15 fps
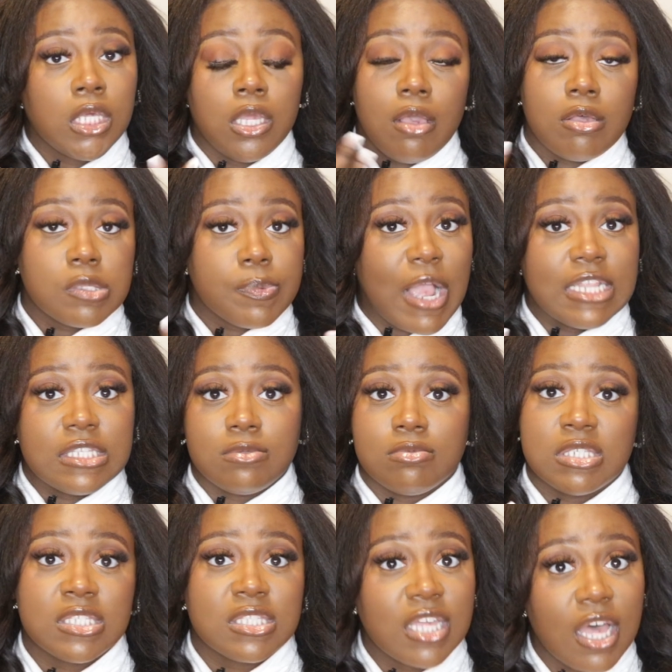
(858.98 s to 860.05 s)
It was probably some
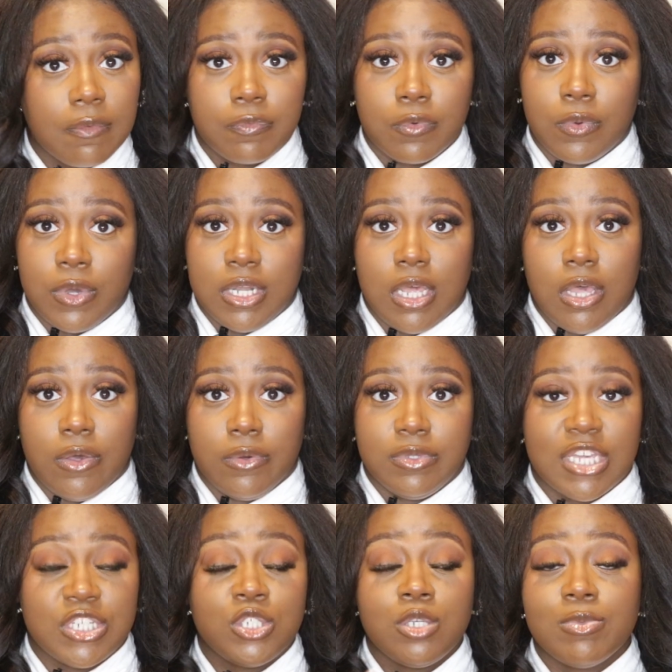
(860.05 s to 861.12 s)
stuff going on
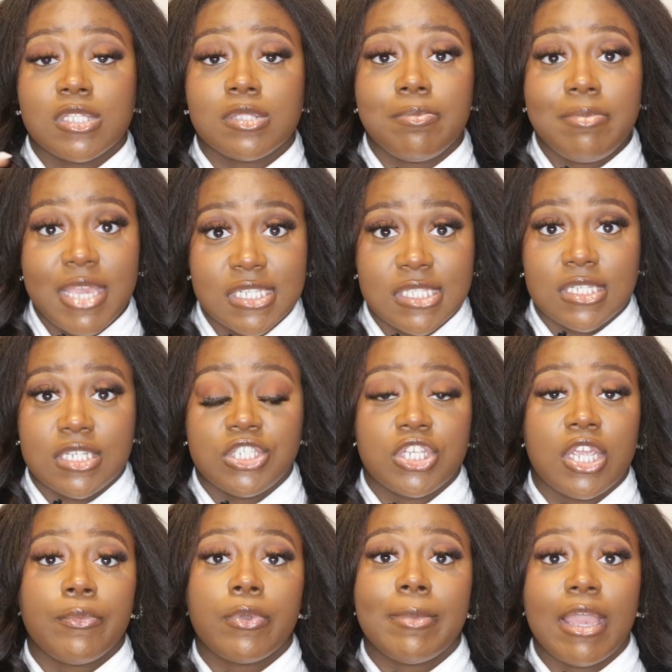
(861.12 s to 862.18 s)
that she was missing, and she
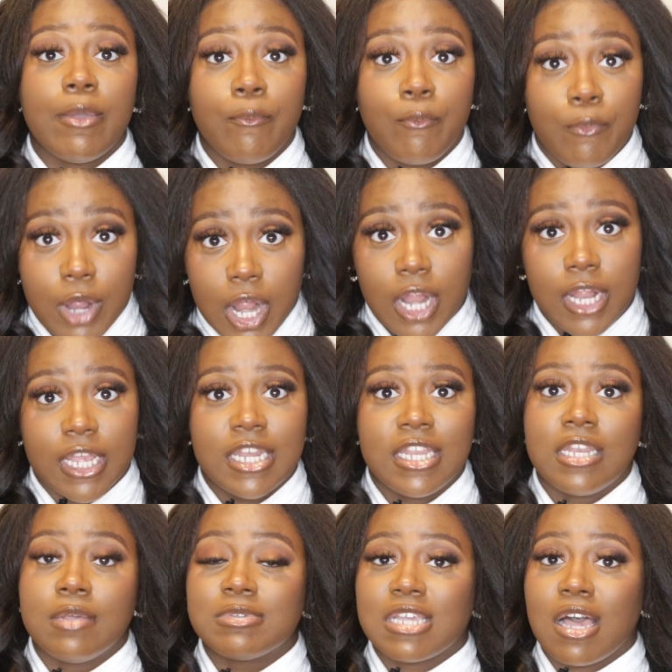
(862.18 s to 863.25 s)
didn't want to be at work. And
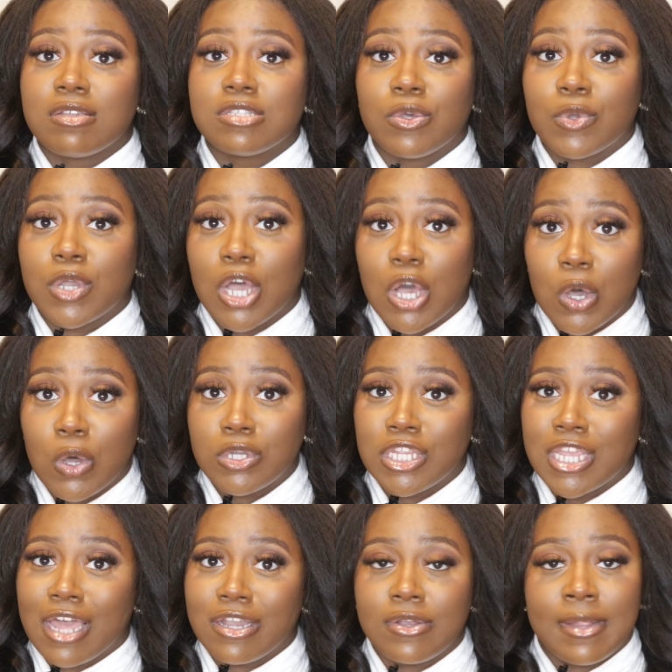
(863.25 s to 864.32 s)
then it was also cold,
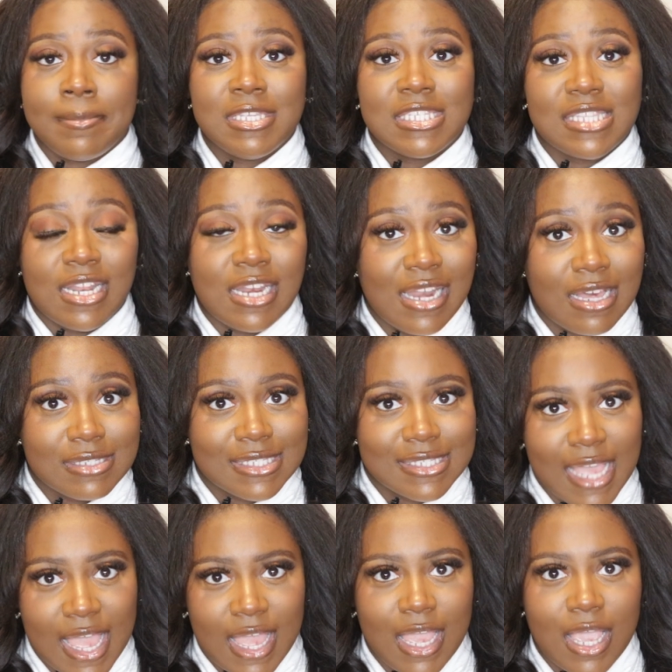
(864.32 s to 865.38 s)
and y'all know they be standing
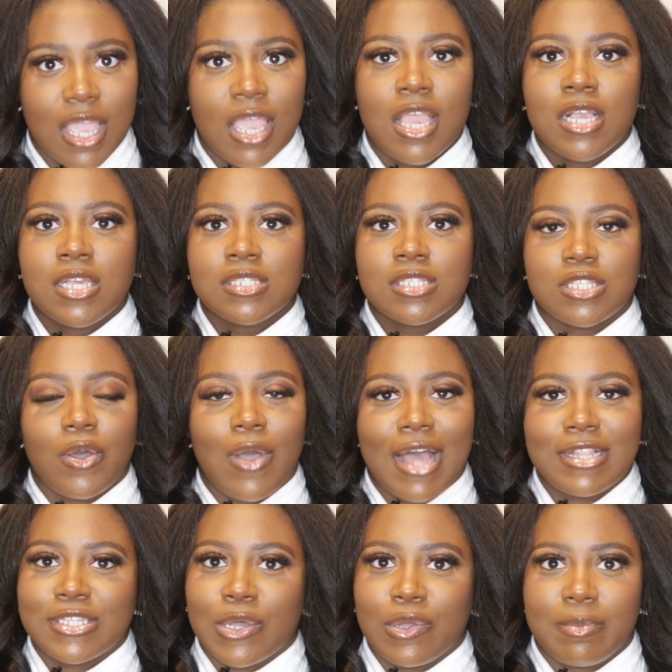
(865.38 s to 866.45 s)
outside. So
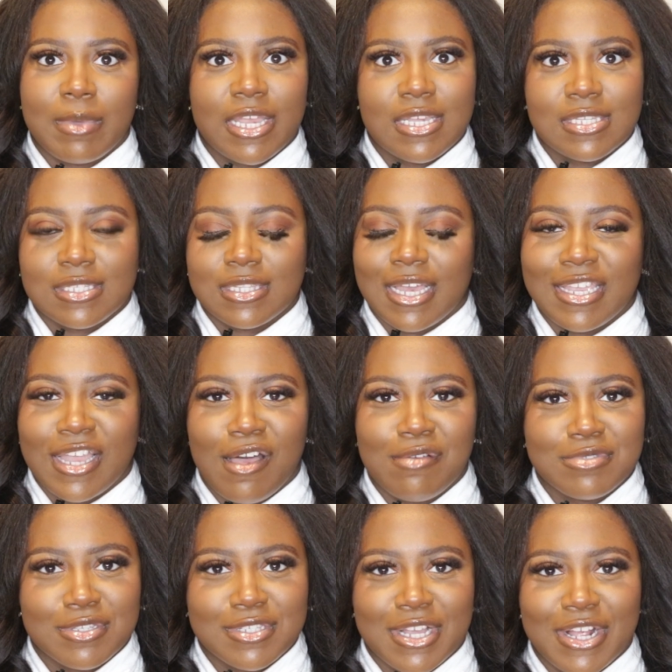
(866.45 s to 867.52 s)
I talk with my hands and like, y'all,
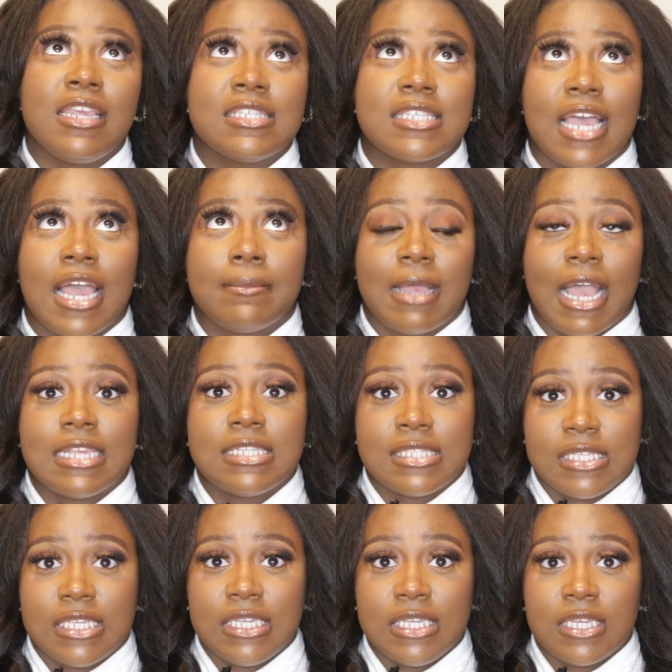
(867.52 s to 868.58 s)
I'm so sorry. Anytime I
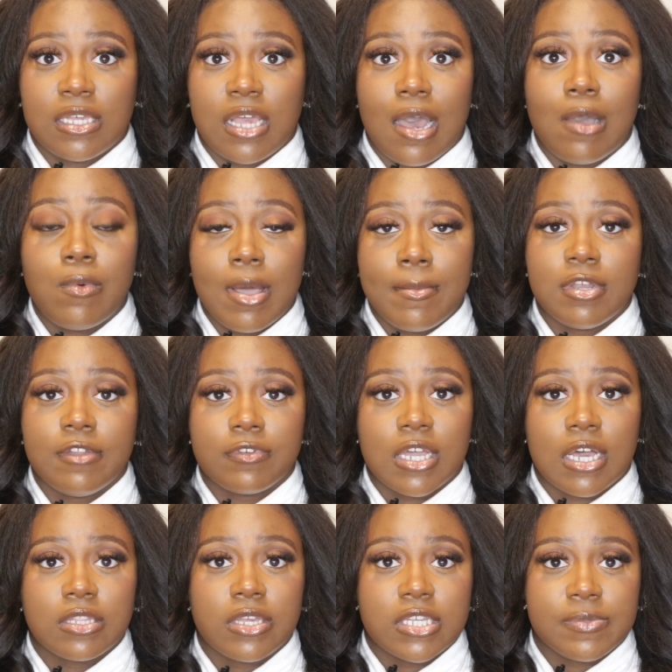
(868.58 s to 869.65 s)
see a woman of
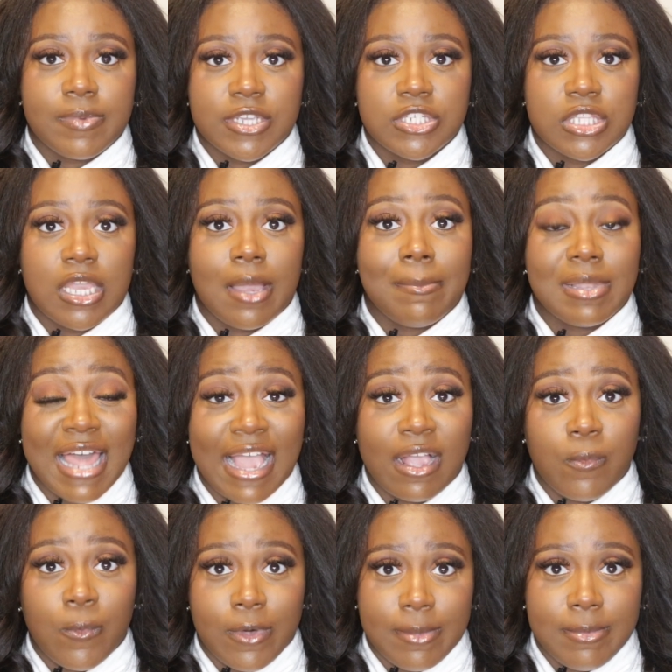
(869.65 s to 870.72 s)
color, especially a
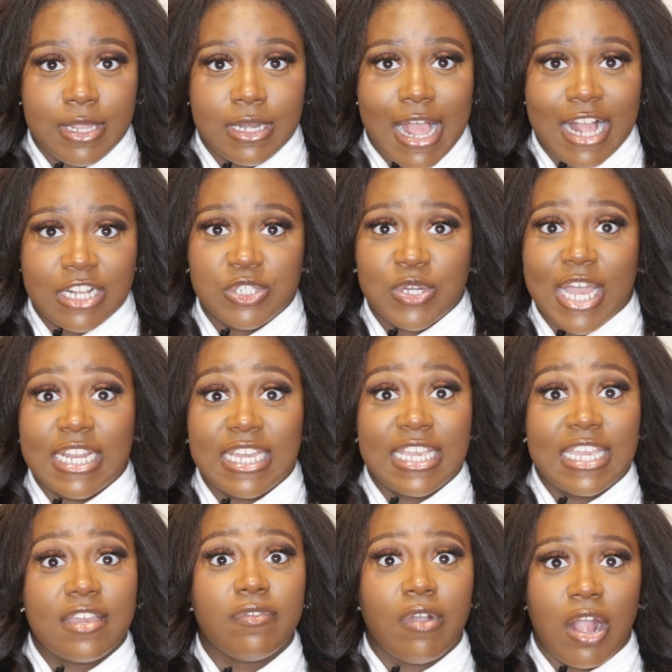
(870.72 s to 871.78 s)
black woman, I try to
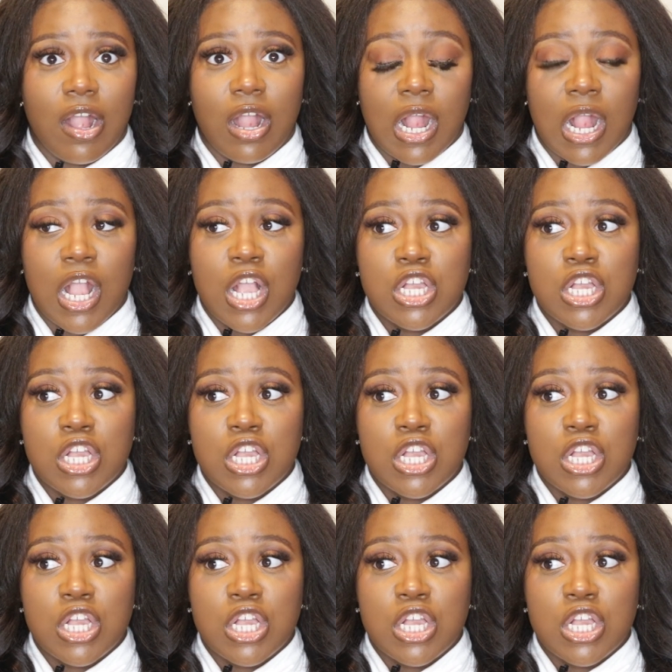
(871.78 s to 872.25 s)
give her